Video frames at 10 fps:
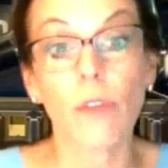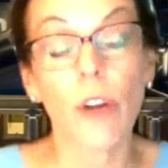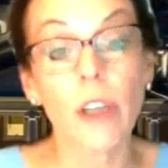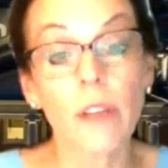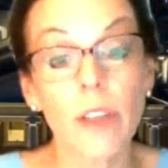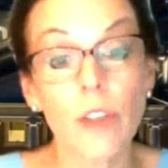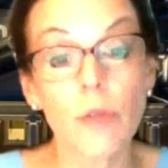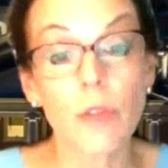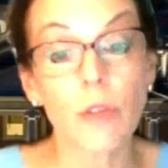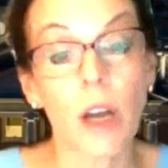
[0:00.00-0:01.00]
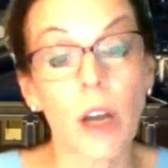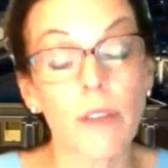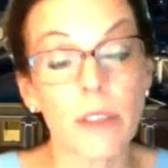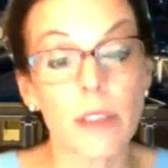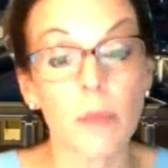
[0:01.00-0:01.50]
for individuals who have
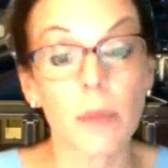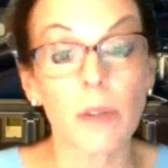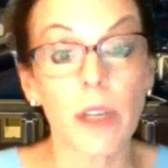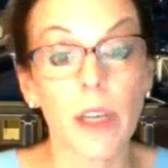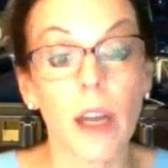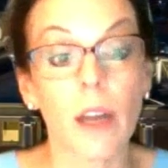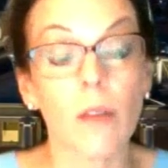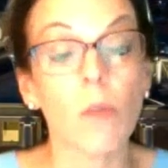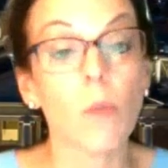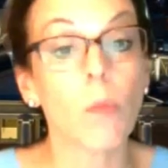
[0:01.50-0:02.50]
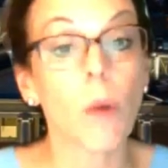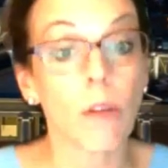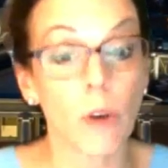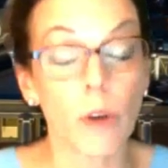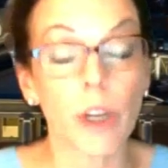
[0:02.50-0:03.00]
a disability and
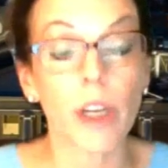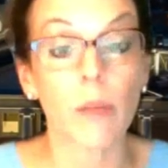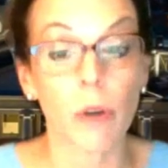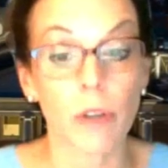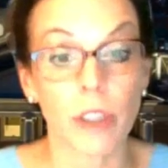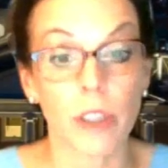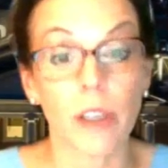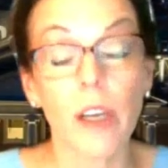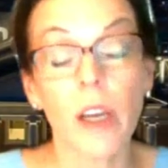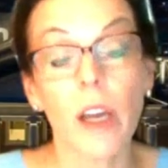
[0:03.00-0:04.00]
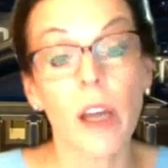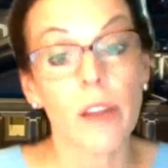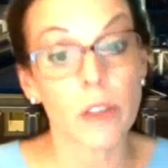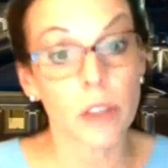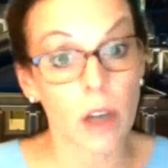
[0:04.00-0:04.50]
are voting in person,
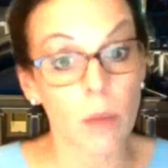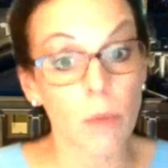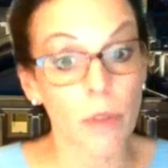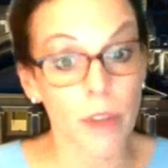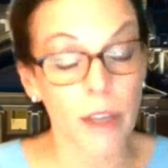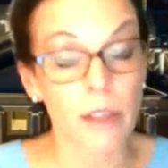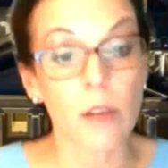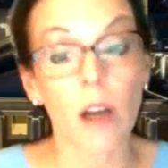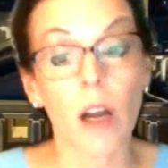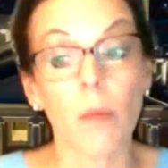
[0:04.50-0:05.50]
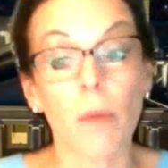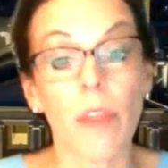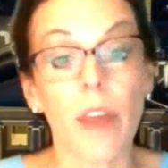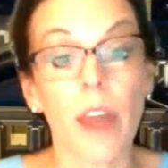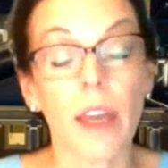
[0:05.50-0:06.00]
there's a couple things.
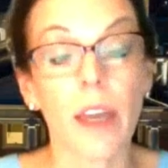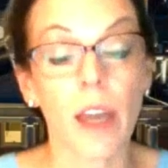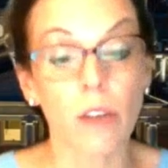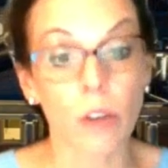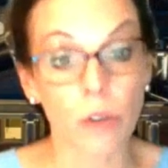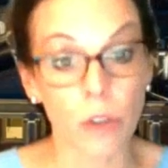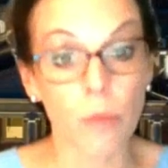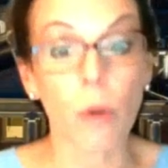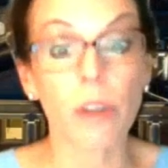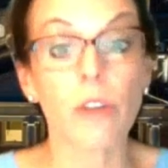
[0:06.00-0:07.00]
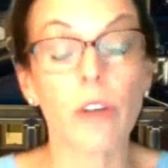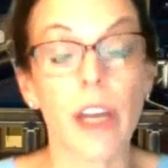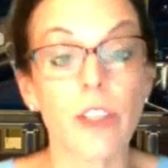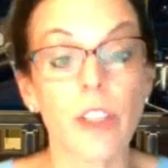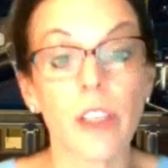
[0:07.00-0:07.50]
They can go to the polling
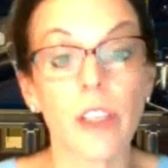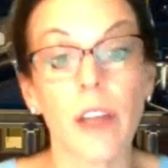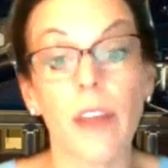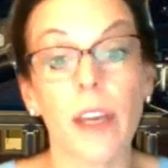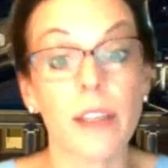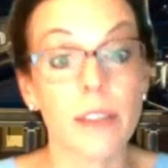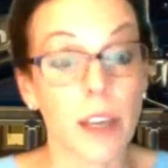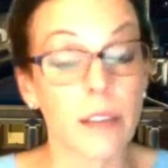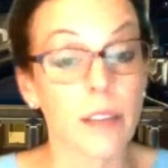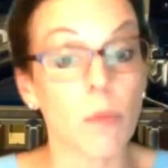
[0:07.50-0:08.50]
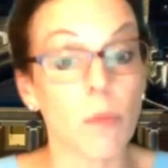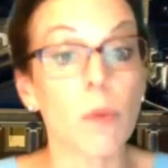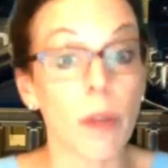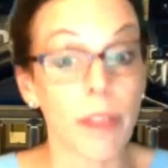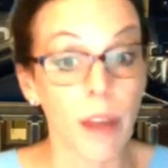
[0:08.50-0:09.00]
location and they can take
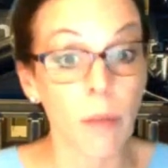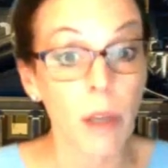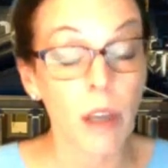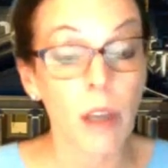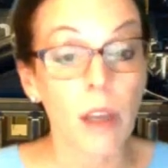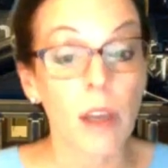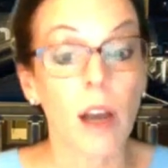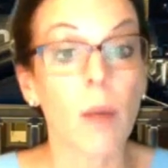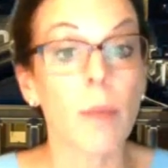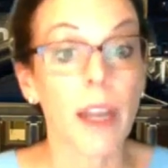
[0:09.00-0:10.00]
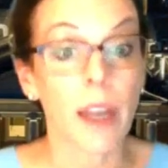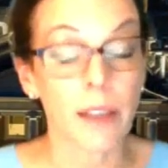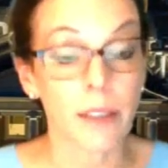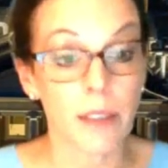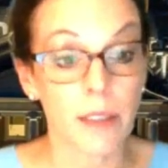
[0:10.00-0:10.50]
someone with them that can
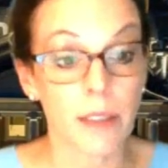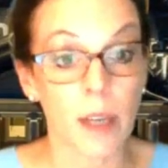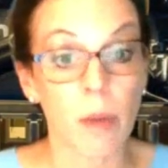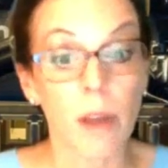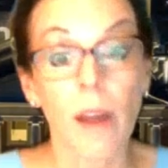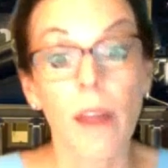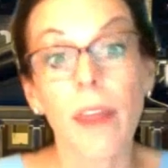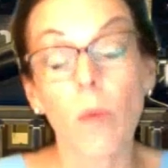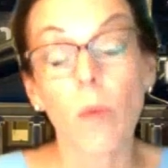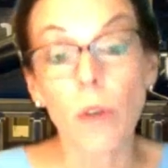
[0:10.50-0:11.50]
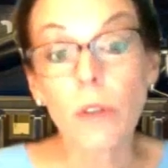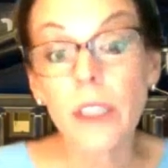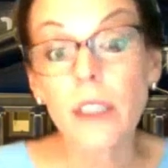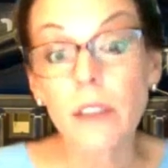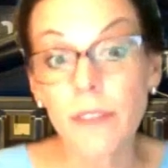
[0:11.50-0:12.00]
assist them. They will
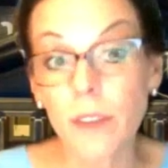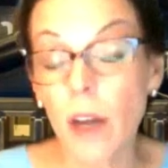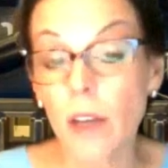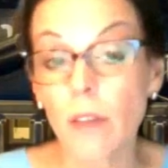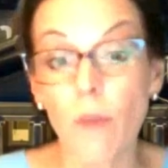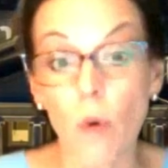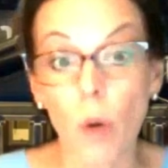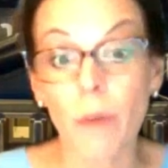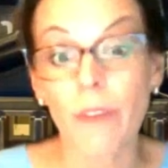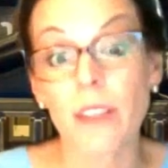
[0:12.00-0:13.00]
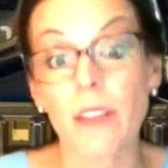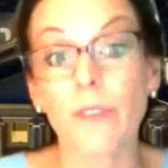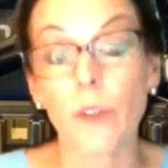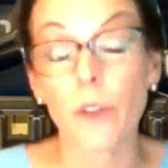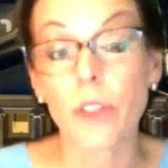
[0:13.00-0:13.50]
need to fill out a form if it's the
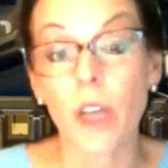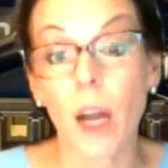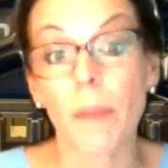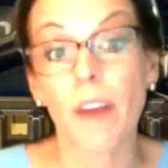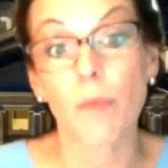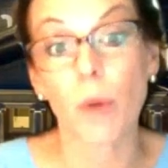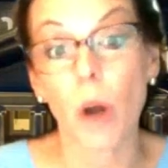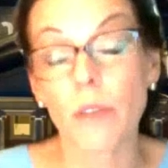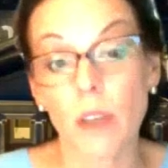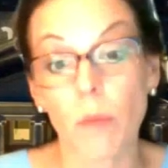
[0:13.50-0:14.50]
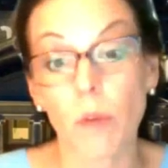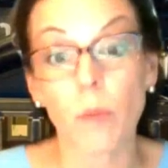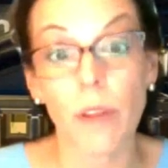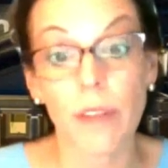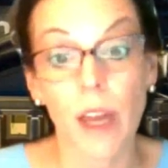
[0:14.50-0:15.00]
first time they've brought
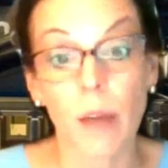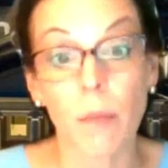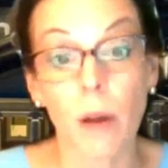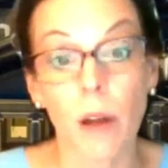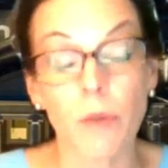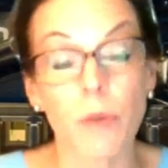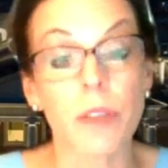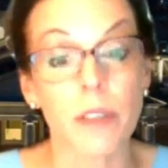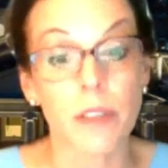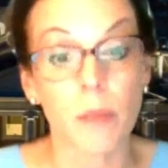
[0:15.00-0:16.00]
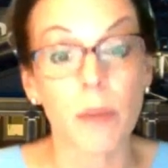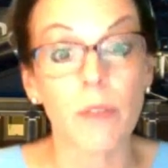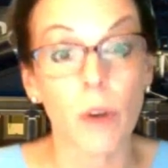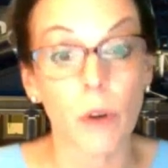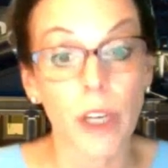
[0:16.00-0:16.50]
someone with them to assist them
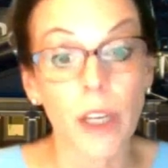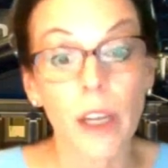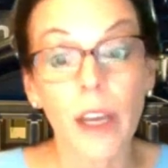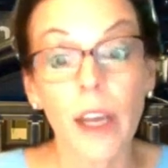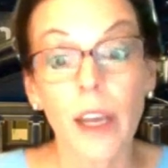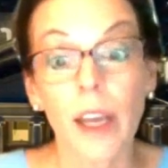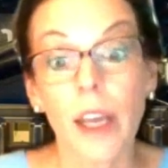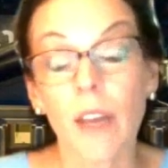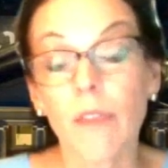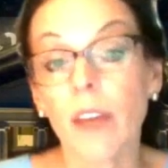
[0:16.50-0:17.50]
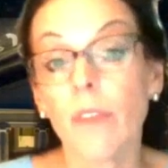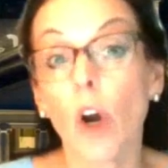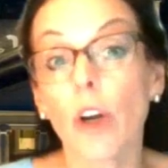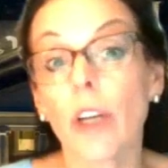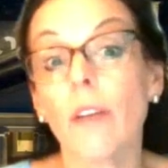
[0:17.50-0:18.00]
in voting. If they've
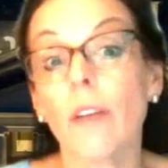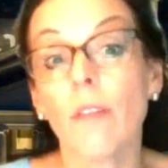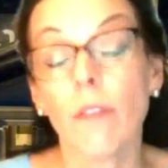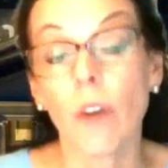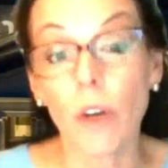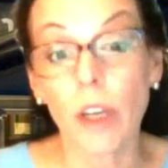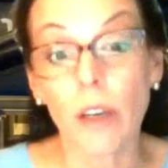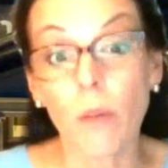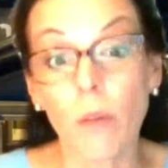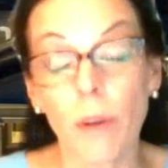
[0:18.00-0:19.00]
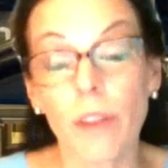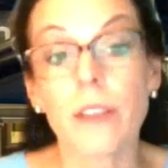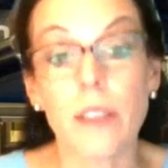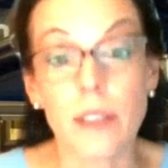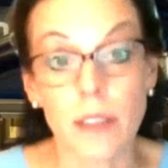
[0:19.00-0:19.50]
already voted with
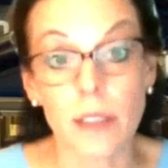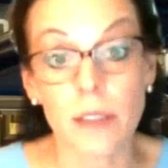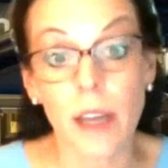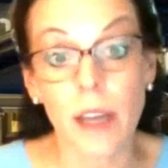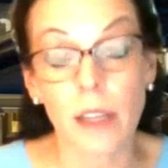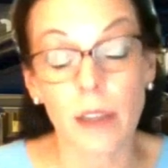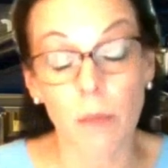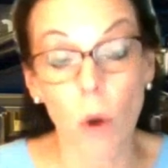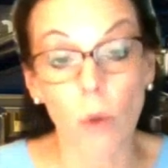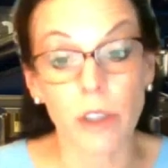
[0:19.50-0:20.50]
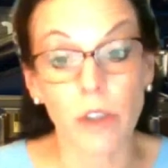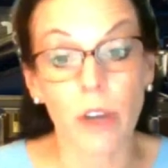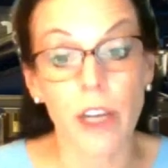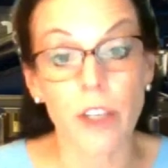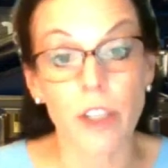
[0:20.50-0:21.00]
assistance at the polling
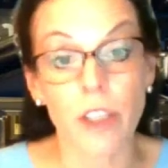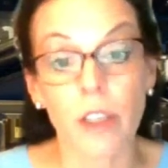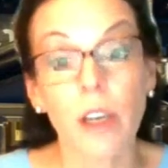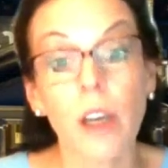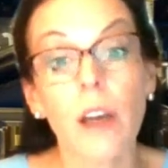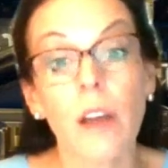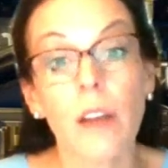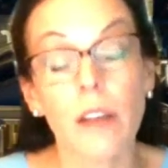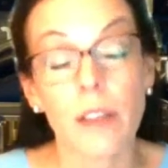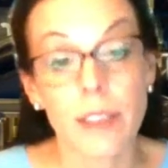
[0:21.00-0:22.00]
location, the